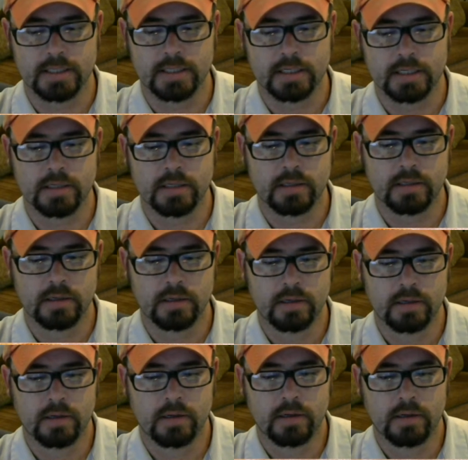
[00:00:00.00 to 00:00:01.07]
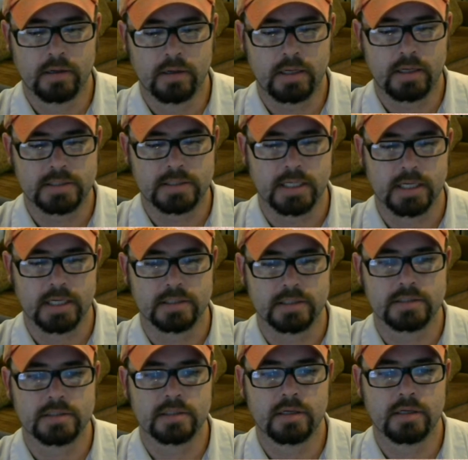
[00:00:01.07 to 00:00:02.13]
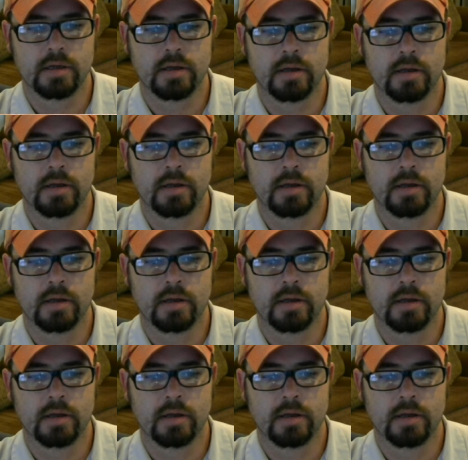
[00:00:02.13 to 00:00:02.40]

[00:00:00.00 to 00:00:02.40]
that he says,